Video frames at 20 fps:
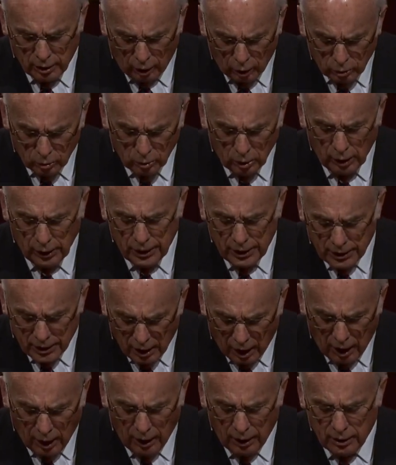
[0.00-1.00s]
that only
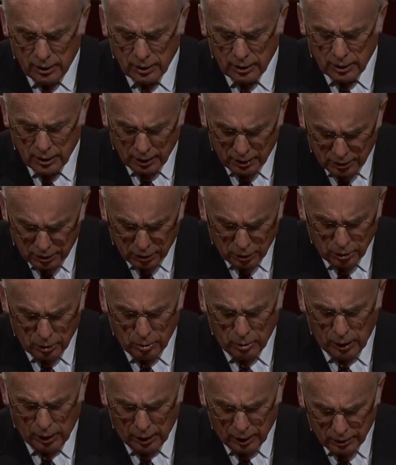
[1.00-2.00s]
God can
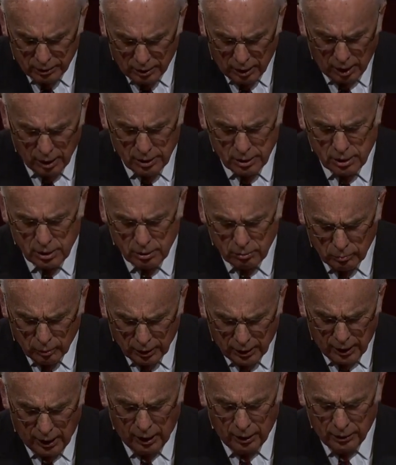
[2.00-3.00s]
do and does
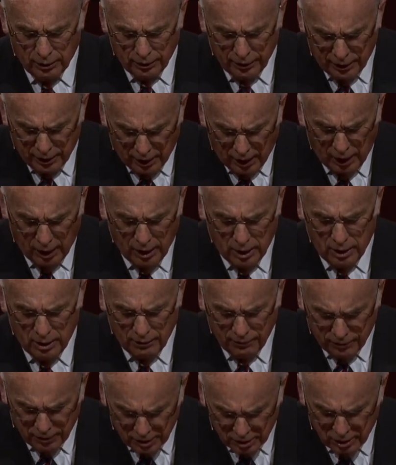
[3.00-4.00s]
without the aid
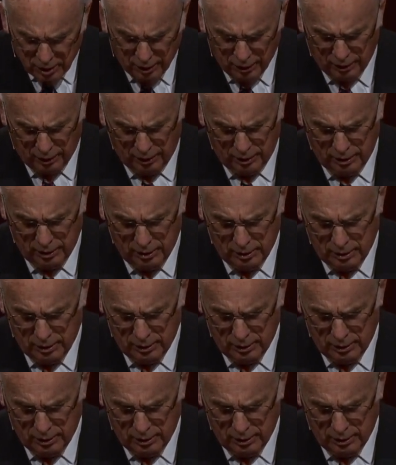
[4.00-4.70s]
of the sinner.